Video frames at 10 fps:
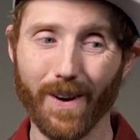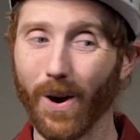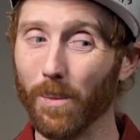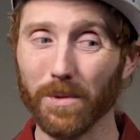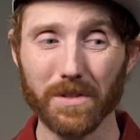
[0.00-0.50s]

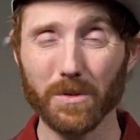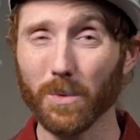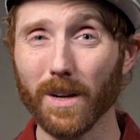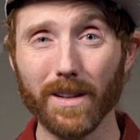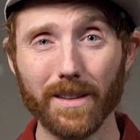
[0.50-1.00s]
almost as
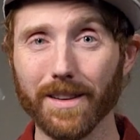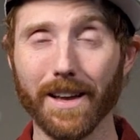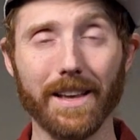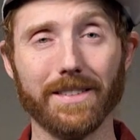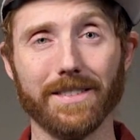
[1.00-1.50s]
well
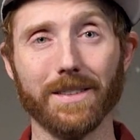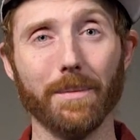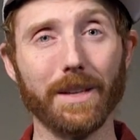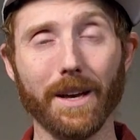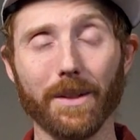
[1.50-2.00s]
as
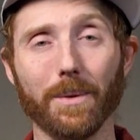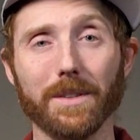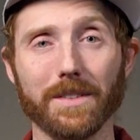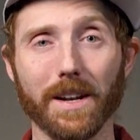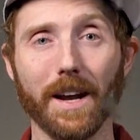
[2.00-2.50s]
some of the other
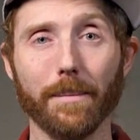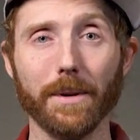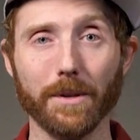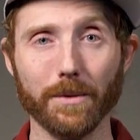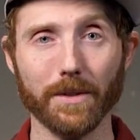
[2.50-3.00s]
ones that I've
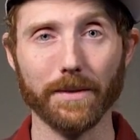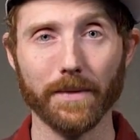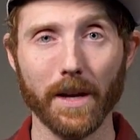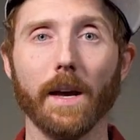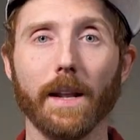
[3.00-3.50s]
been using.
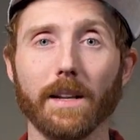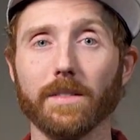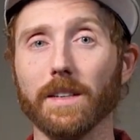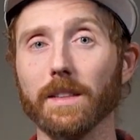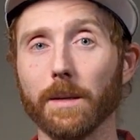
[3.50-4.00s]
And that
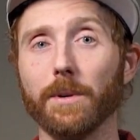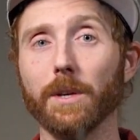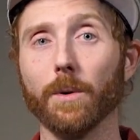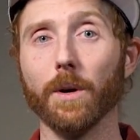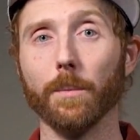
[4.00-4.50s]
is the
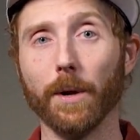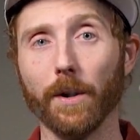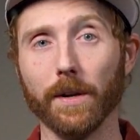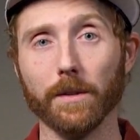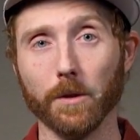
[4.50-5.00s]
Liberty Oil
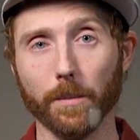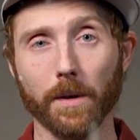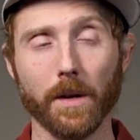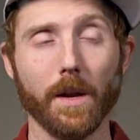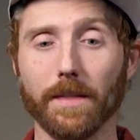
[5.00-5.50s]
Bearing Lube.
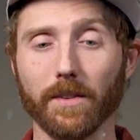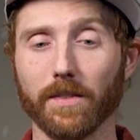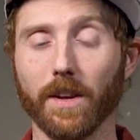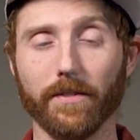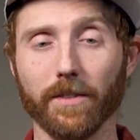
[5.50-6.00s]
This stuff